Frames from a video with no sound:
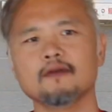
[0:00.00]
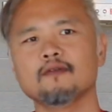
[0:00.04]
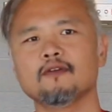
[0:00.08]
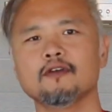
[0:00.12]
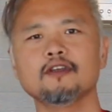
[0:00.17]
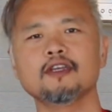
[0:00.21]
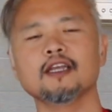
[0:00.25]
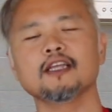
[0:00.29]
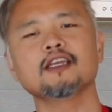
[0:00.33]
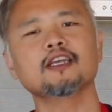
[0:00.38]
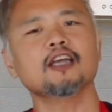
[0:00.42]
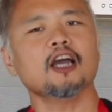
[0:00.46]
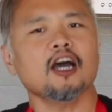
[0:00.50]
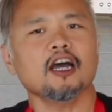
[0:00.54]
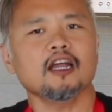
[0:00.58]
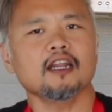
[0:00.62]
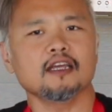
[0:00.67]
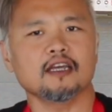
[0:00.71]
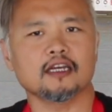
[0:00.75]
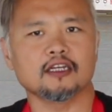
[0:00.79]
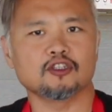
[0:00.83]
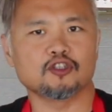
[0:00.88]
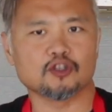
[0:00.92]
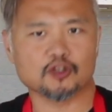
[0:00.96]
You can cut
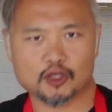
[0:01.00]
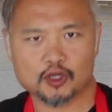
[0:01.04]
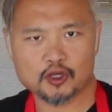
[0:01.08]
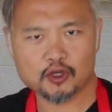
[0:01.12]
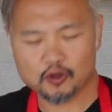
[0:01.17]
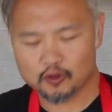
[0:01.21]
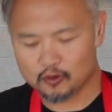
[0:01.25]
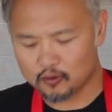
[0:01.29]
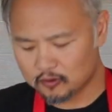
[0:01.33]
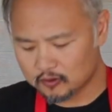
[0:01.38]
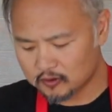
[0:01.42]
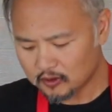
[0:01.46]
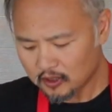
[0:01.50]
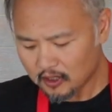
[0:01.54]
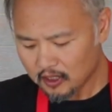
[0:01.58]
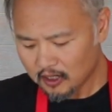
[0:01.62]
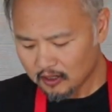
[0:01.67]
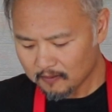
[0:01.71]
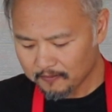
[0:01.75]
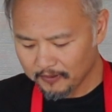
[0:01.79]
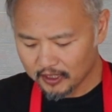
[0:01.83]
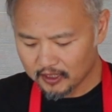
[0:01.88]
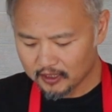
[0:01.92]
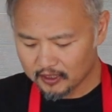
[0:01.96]
it into cubes,
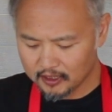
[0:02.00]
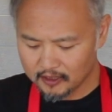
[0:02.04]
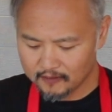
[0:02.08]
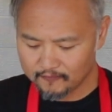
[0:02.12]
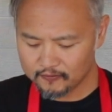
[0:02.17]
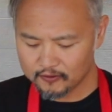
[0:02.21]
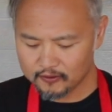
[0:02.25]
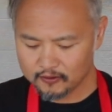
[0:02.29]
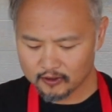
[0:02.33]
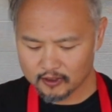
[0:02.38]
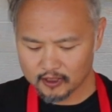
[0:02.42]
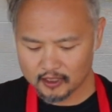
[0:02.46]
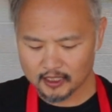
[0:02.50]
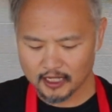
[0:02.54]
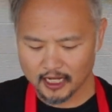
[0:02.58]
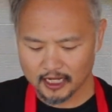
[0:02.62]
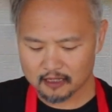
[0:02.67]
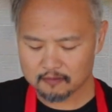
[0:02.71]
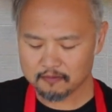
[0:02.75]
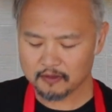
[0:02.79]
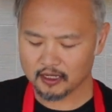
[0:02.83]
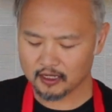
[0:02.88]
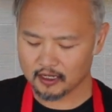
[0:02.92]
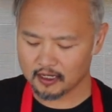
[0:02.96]
but if you're
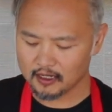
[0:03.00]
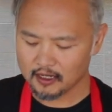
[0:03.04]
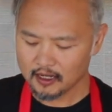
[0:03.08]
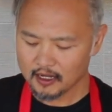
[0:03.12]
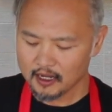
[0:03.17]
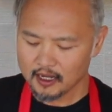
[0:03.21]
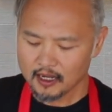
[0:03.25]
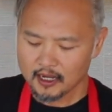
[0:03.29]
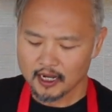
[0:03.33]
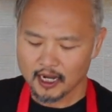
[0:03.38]
like me,